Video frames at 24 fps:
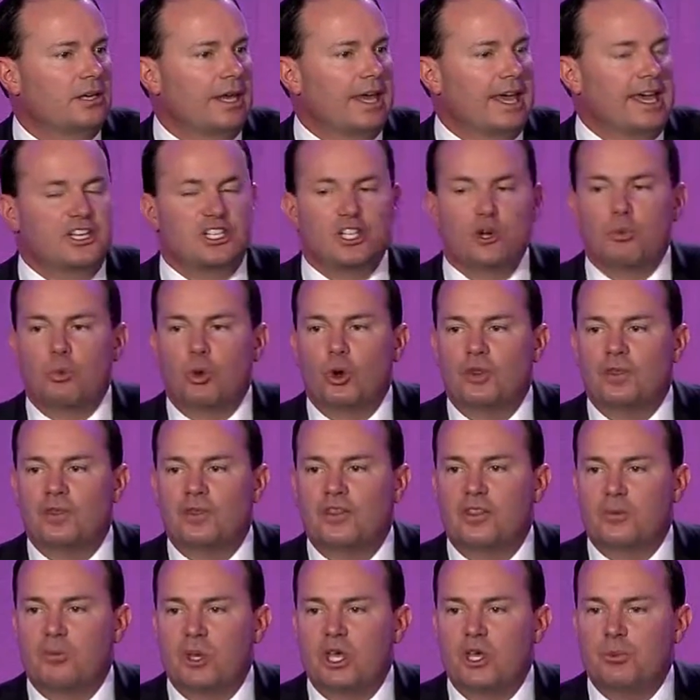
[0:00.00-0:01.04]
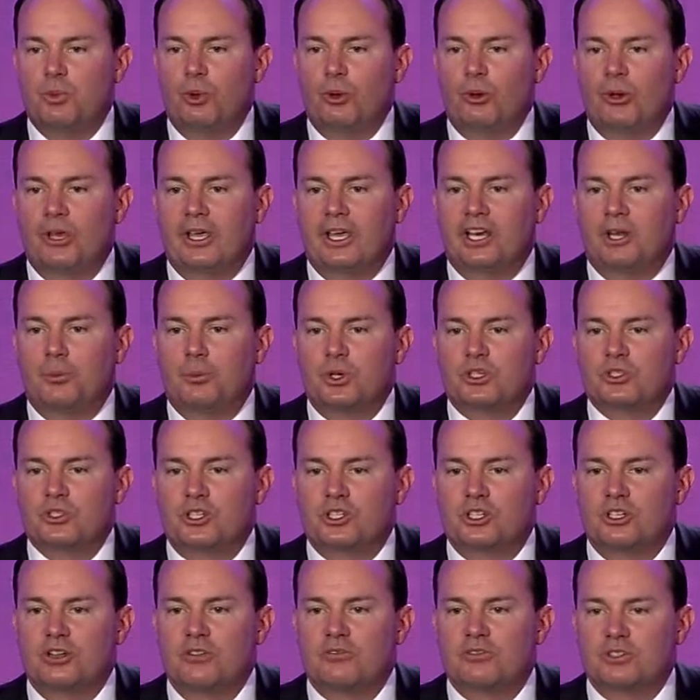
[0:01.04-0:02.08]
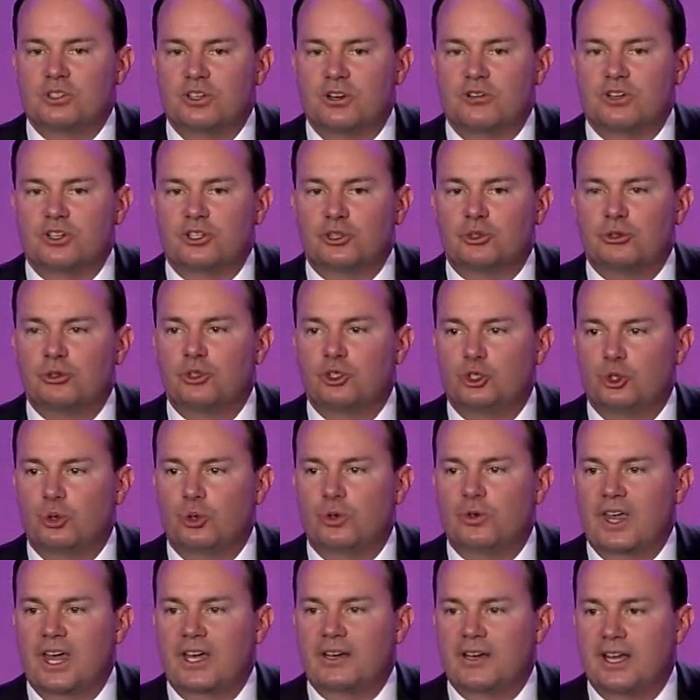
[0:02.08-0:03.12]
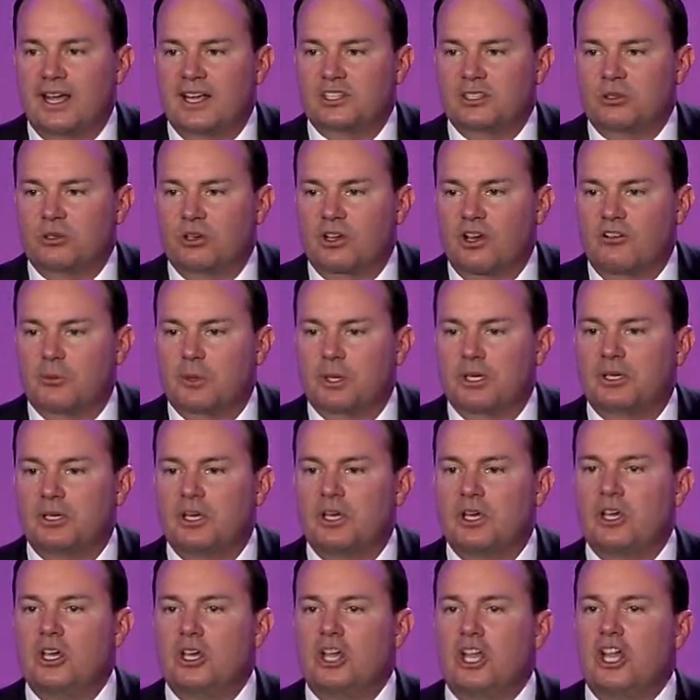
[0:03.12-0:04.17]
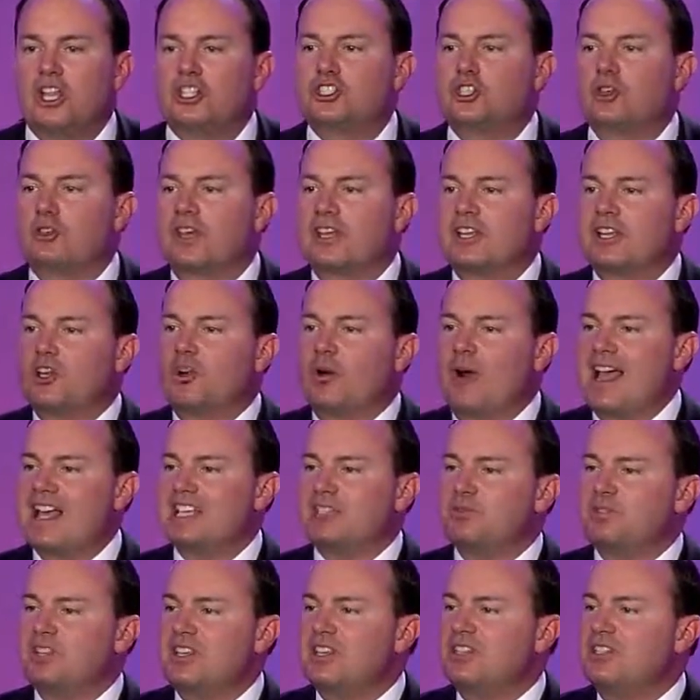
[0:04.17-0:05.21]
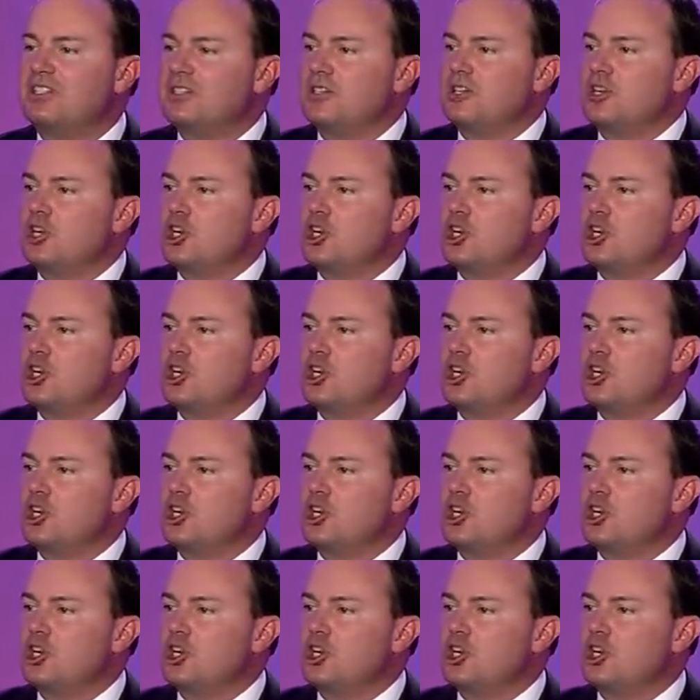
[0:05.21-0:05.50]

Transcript: and to put the people in a position of servitude toward that national government. And so they grasped these